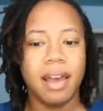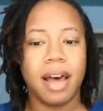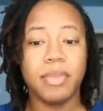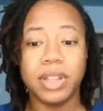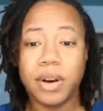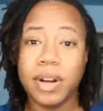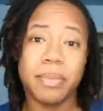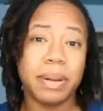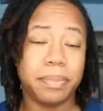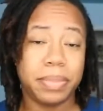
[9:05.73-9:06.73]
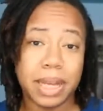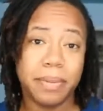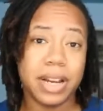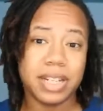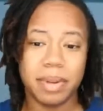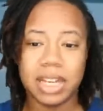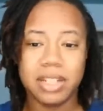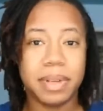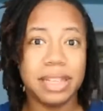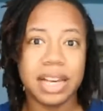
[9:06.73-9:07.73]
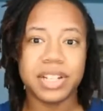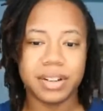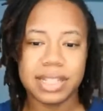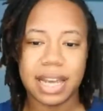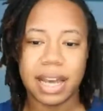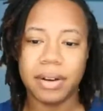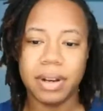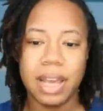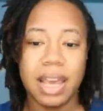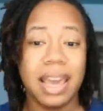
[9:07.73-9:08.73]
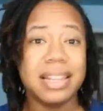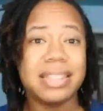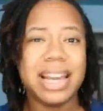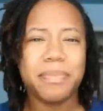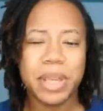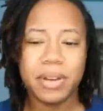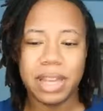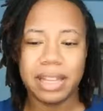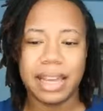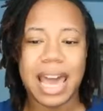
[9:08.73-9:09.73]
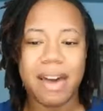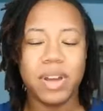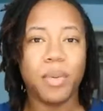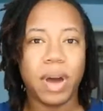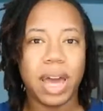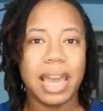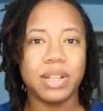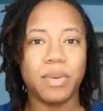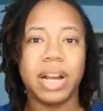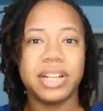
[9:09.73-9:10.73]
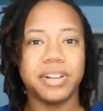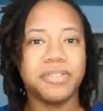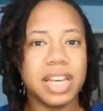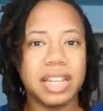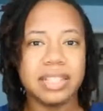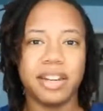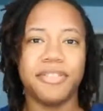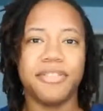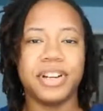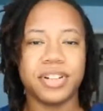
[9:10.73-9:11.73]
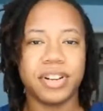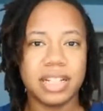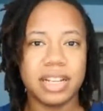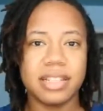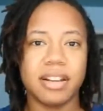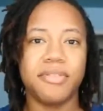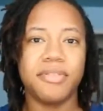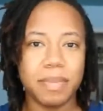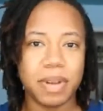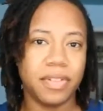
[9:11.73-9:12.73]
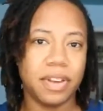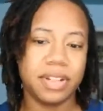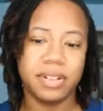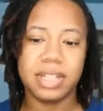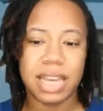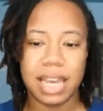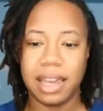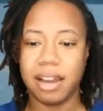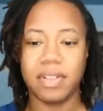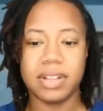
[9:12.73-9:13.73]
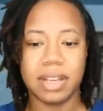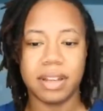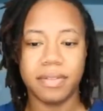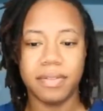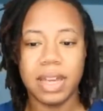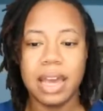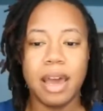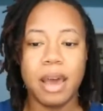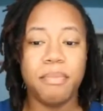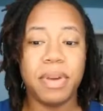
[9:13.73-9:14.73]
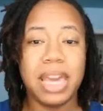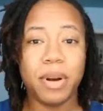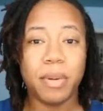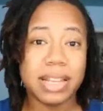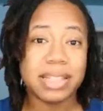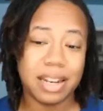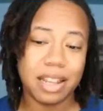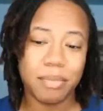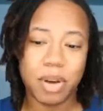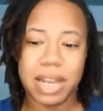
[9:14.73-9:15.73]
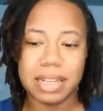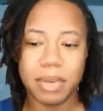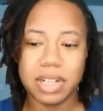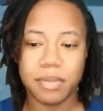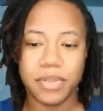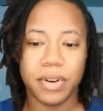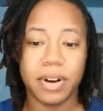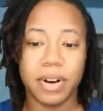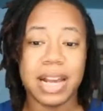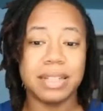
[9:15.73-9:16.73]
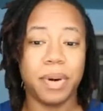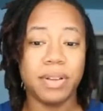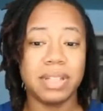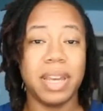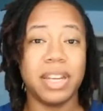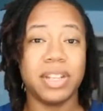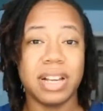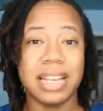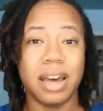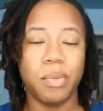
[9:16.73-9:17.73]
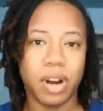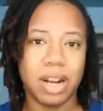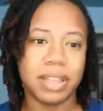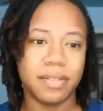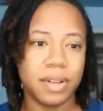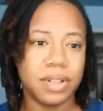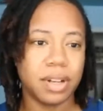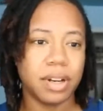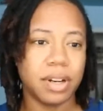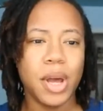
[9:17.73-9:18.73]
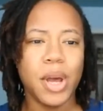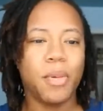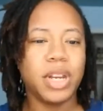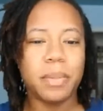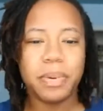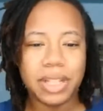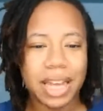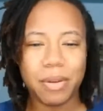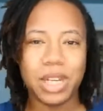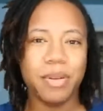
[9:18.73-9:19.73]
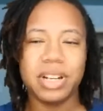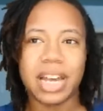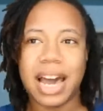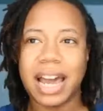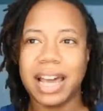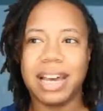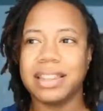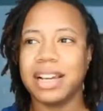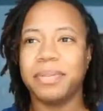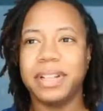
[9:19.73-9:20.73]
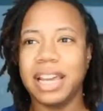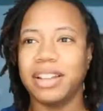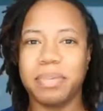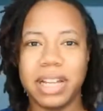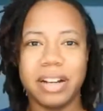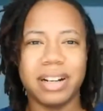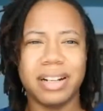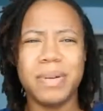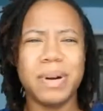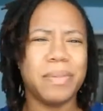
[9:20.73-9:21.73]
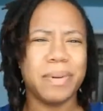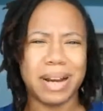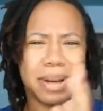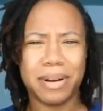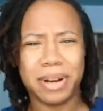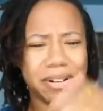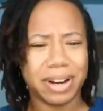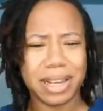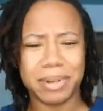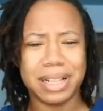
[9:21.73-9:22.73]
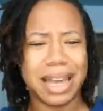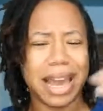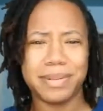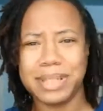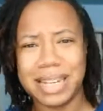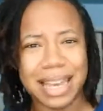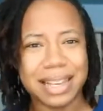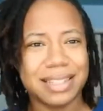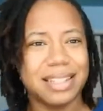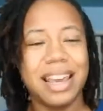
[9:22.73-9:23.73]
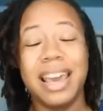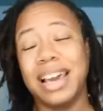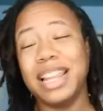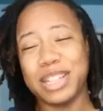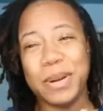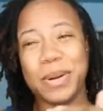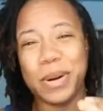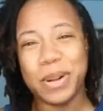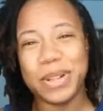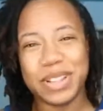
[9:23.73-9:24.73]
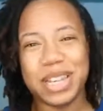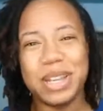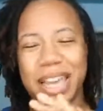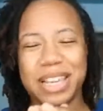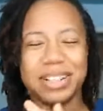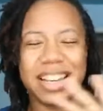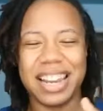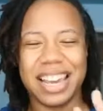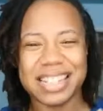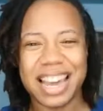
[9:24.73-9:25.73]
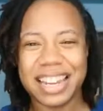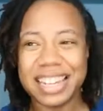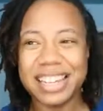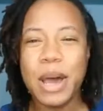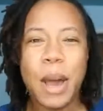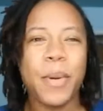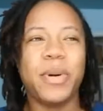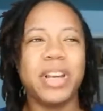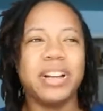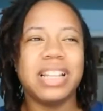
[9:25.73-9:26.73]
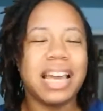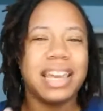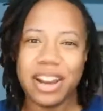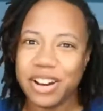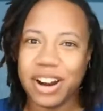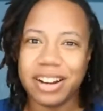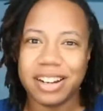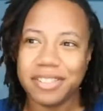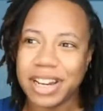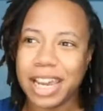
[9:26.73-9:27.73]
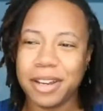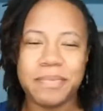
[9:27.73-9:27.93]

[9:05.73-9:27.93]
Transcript: You'll lower your blood pressure because you'll be less stressed out. It's therapeutic. Like having a way to work out your feelings and your frustrations are really beneficial to taking care of yourself. Being more present in the moment, as I mentioned before, as opposed to being stressed out and worried about the future. When you were a child out there playing on the playground, you weren't worried about what class was next, unless like you were older and then you like started getting anxiety. But when you're like a kindergartner, right?